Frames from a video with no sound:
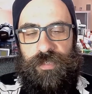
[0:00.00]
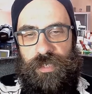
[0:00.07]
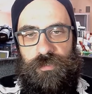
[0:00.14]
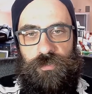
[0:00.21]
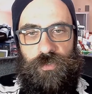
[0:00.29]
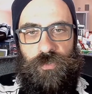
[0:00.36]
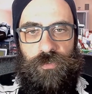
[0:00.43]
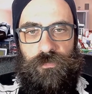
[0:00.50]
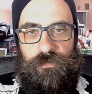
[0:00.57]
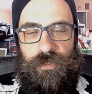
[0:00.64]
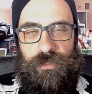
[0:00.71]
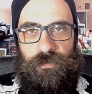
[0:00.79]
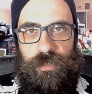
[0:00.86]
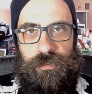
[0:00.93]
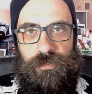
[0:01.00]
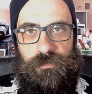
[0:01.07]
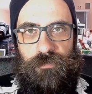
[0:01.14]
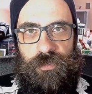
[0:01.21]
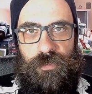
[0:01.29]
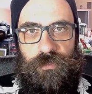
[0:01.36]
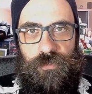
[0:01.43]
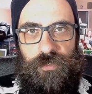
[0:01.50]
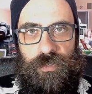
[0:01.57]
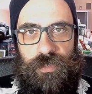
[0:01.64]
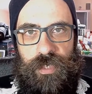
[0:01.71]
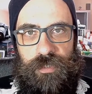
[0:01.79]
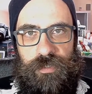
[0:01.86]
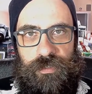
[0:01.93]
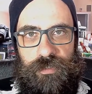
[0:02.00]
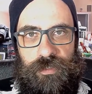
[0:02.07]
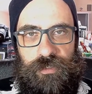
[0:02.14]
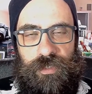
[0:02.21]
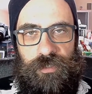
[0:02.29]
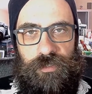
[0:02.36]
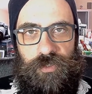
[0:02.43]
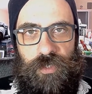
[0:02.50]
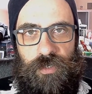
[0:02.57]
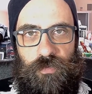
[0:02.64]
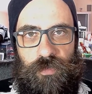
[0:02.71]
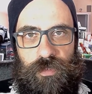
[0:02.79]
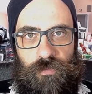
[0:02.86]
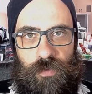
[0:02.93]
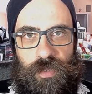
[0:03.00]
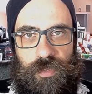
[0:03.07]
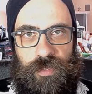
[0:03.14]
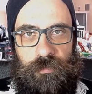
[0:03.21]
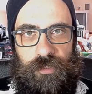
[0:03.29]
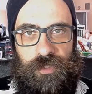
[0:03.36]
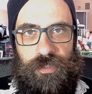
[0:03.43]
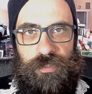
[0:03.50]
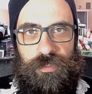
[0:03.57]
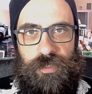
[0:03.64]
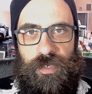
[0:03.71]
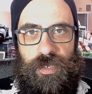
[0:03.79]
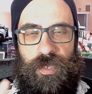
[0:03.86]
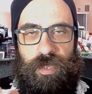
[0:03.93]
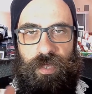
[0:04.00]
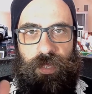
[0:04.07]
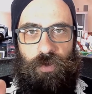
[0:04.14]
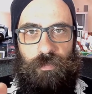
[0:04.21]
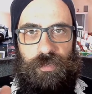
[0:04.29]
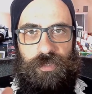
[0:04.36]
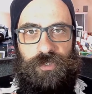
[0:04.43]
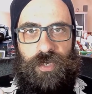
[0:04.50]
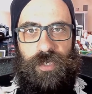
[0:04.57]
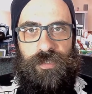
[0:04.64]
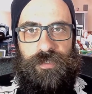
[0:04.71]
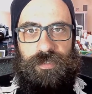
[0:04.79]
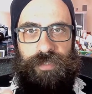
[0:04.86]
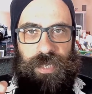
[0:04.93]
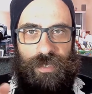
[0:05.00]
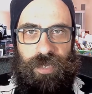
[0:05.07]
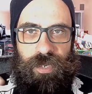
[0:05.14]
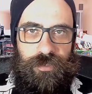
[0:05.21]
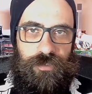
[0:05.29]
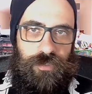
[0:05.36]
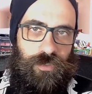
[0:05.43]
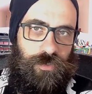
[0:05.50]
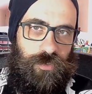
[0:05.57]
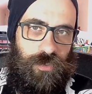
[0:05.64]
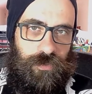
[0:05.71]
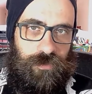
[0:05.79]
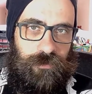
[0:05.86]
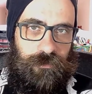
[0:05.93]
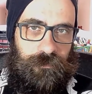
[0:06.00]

tuned for the rest of the video so you can see the slideshow with the images. Hope you enjoy this, and I see you soon.